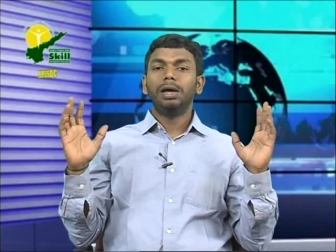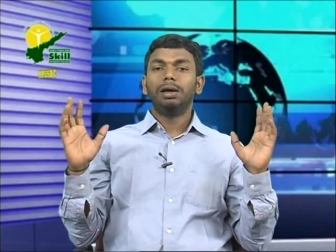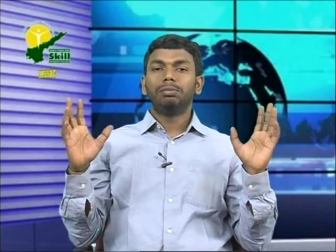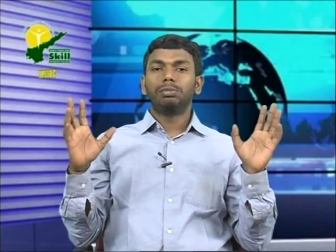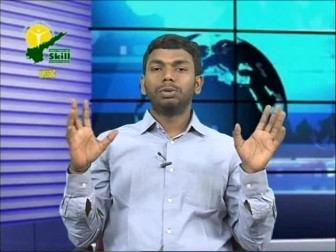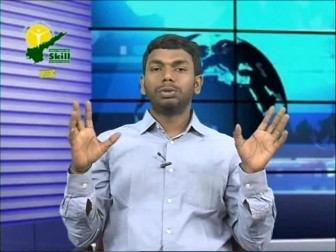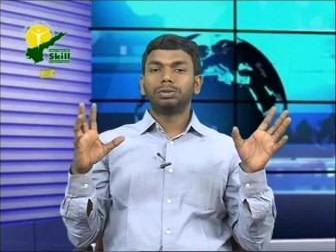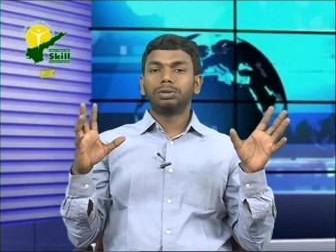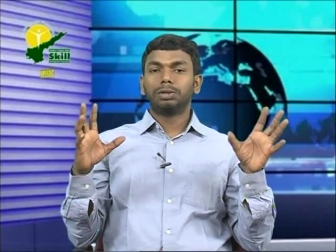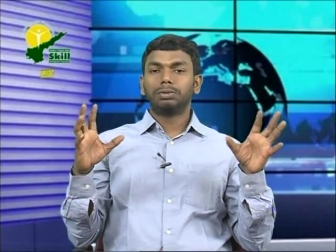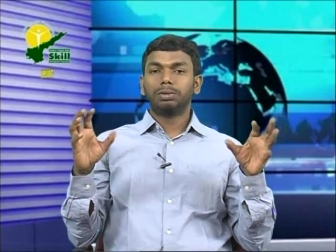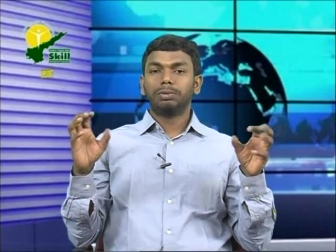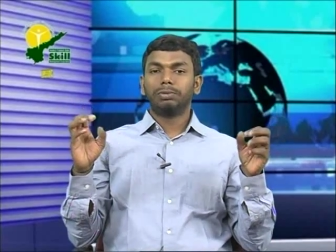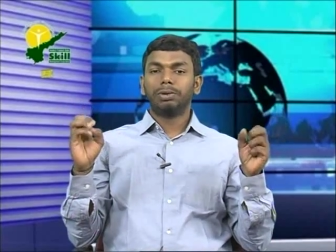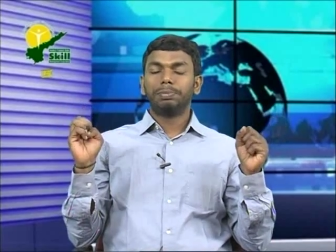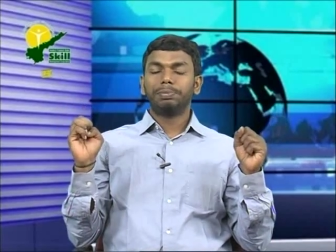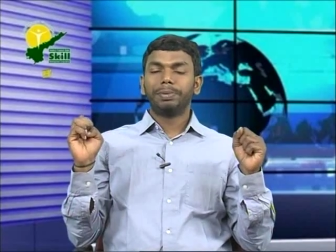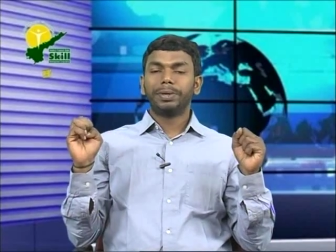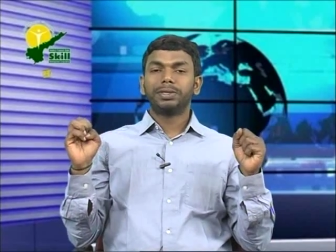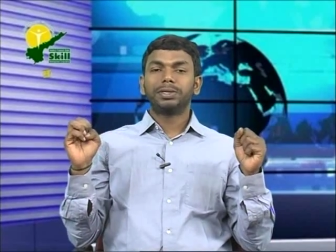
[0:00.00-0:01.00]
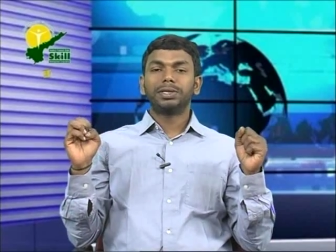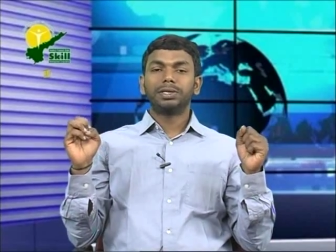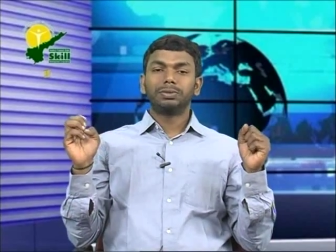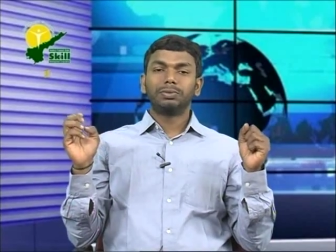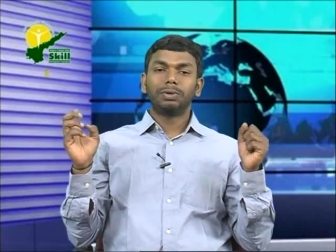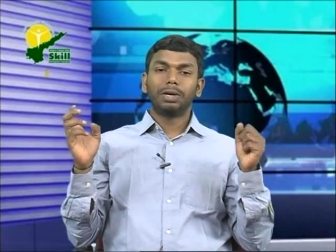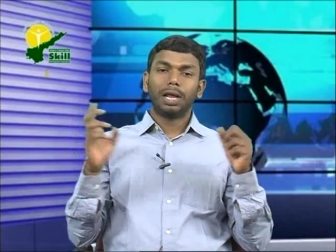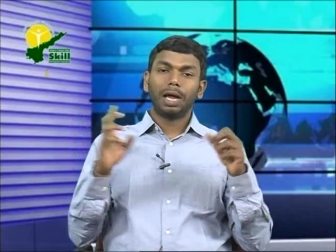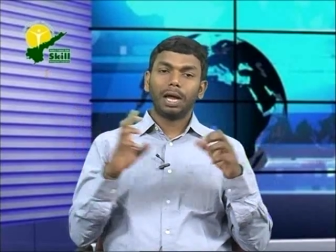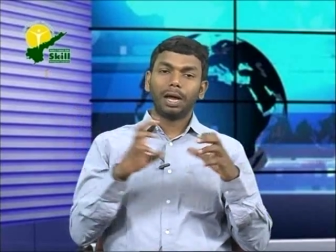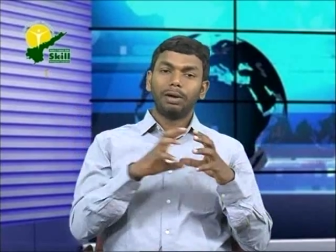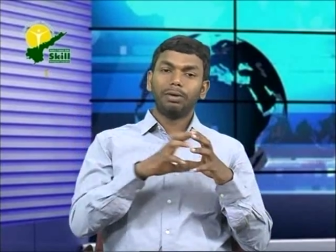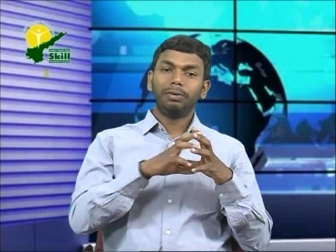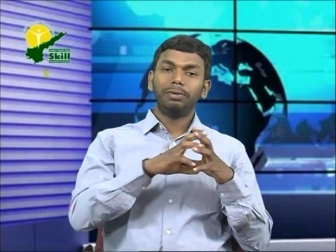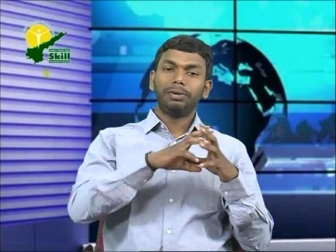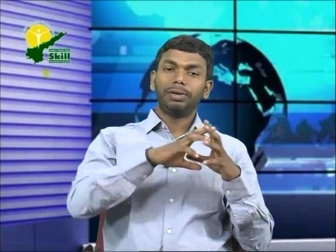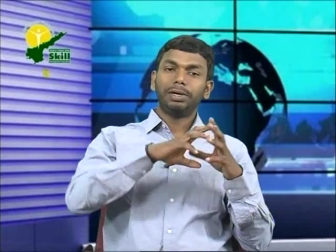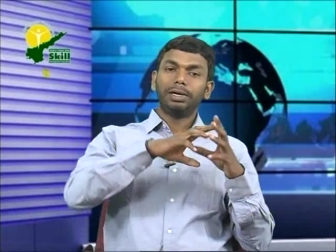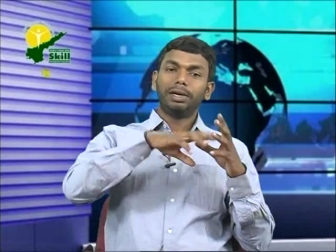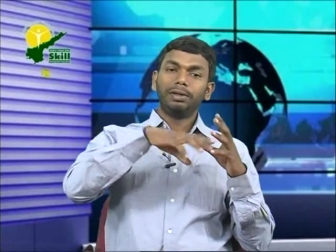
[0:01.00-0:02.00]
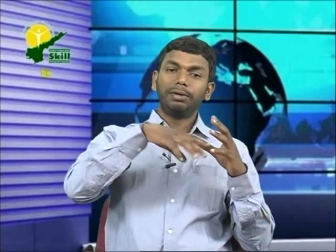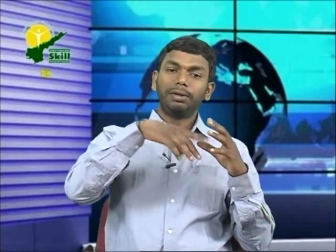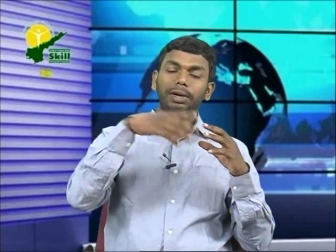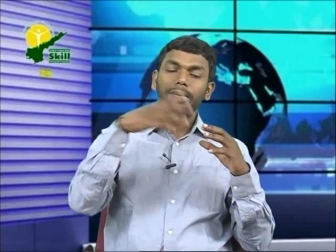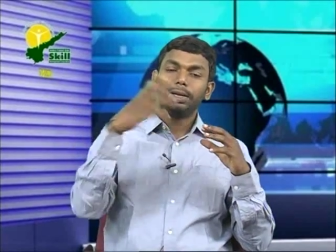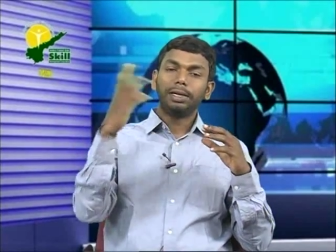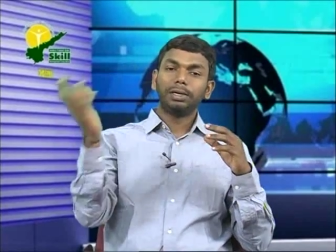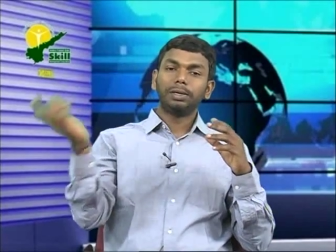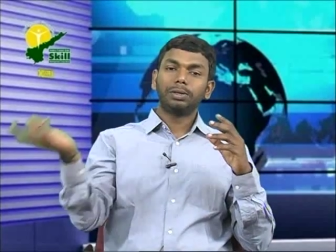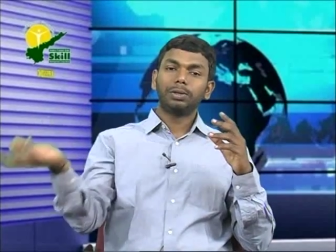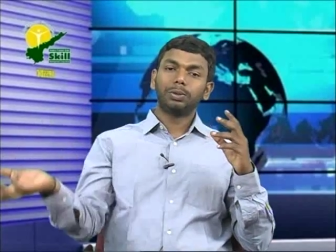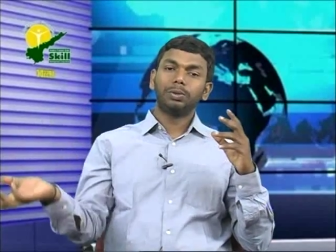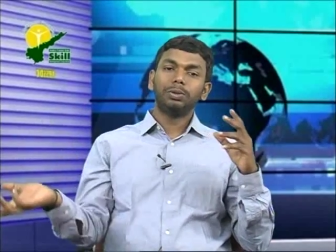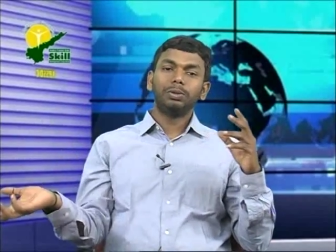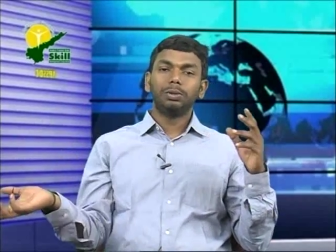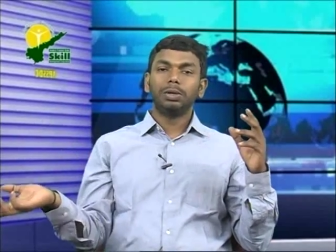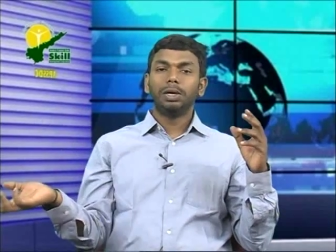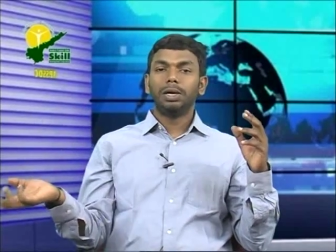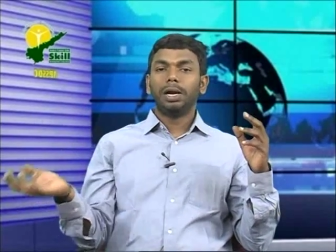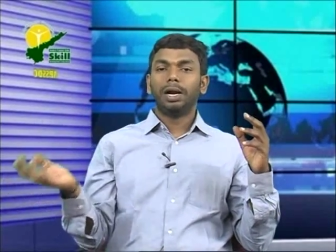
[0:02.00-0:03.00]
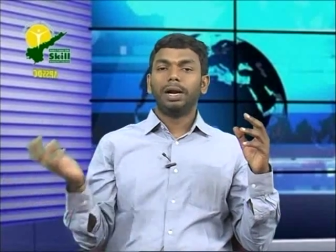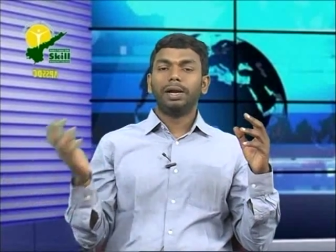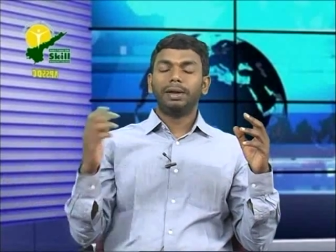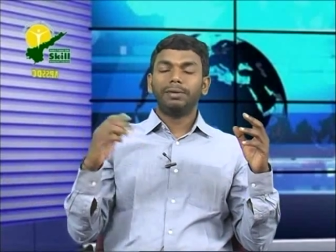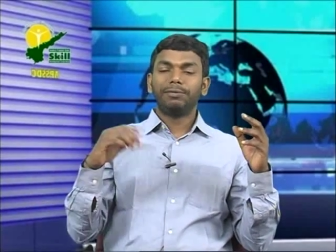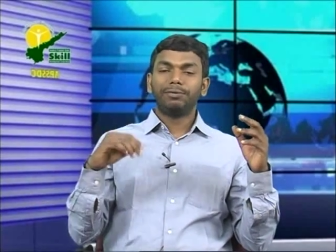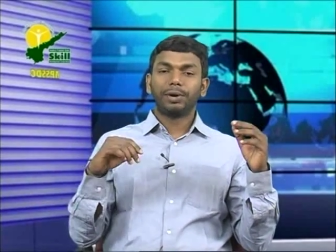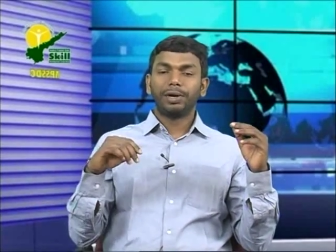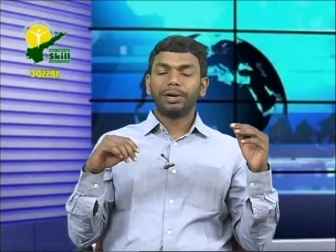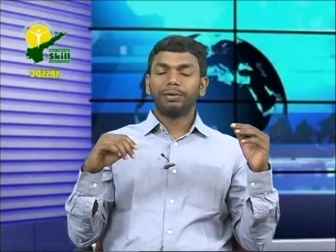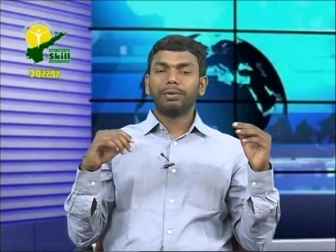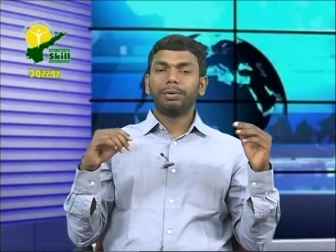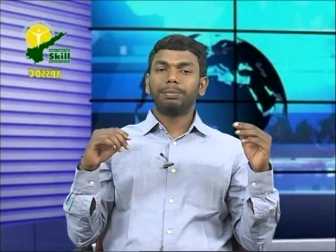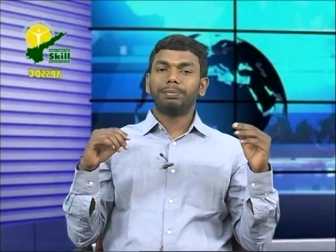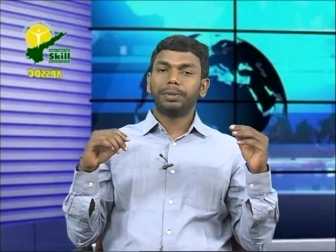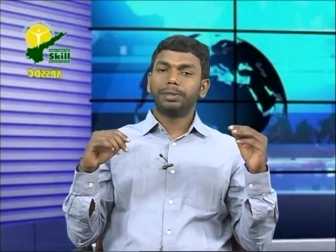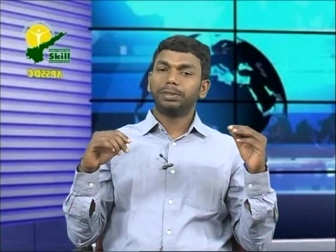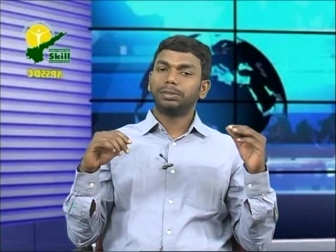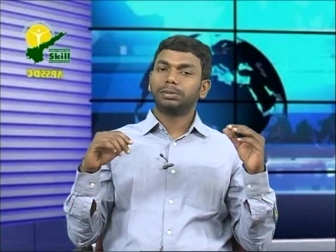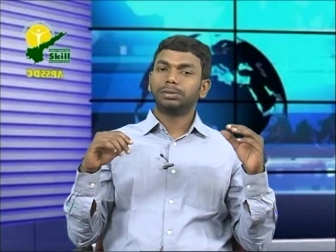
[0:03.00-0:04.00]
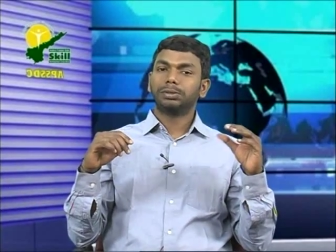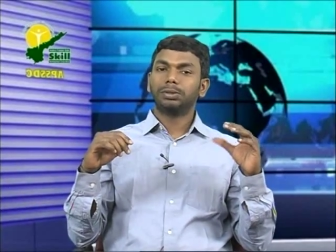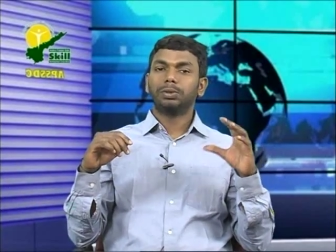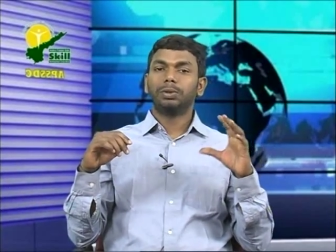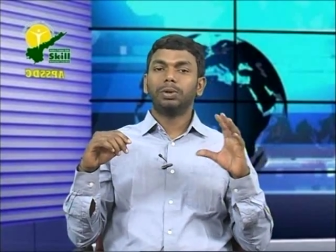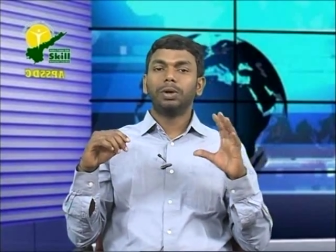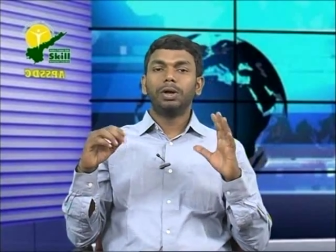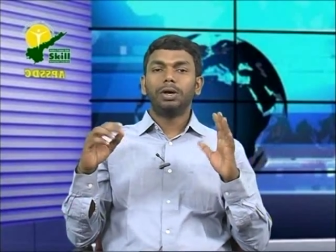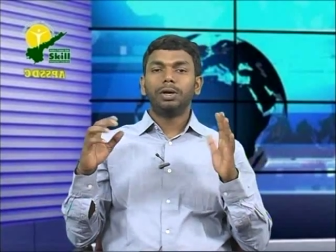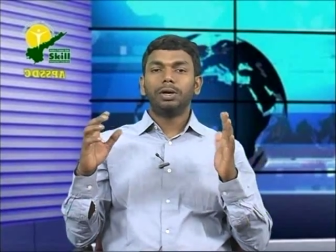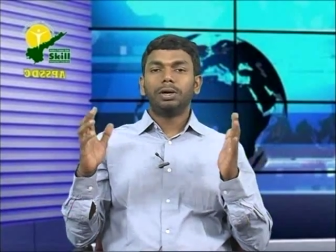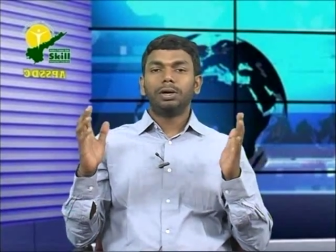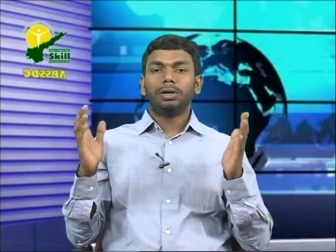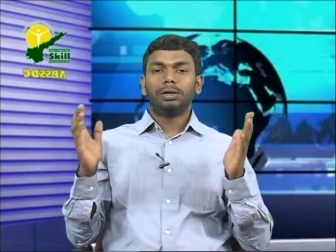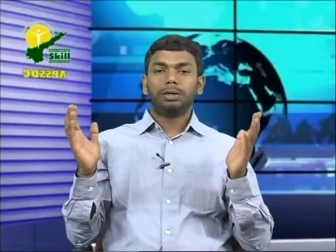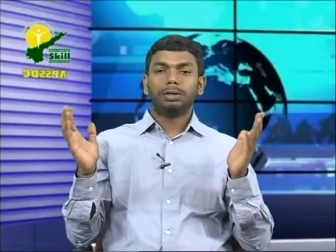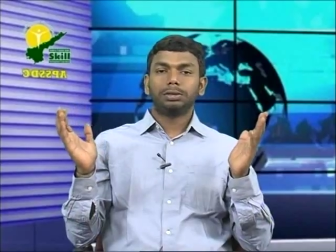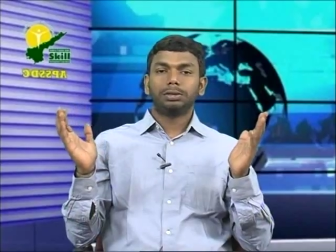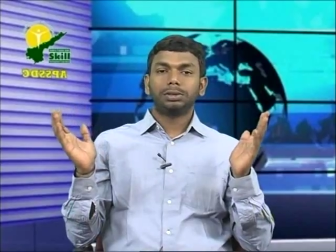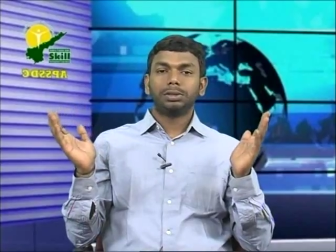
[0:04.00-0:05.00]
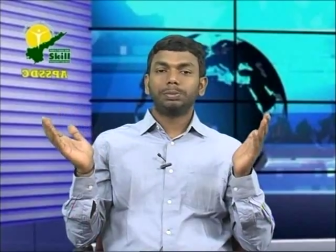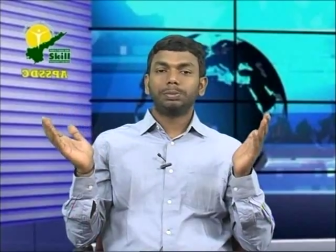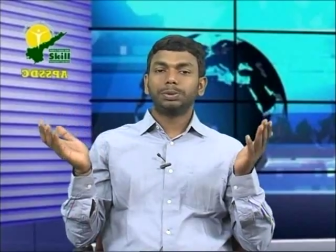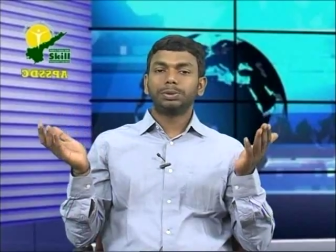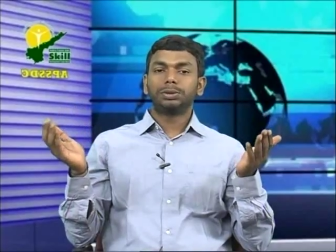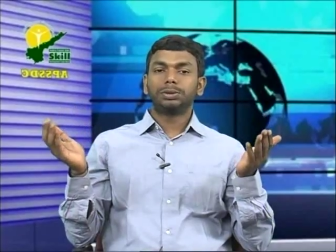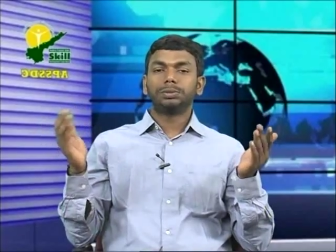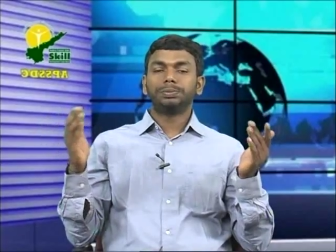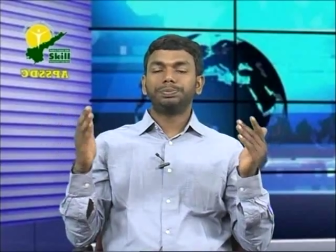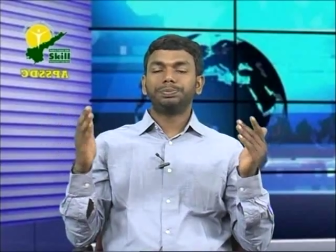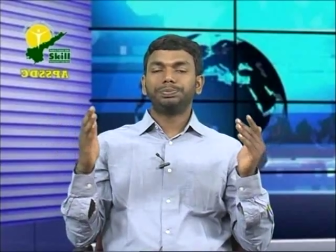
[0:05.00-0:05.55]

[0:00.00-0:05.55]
most of the web pages will have link to a different web page. So suppose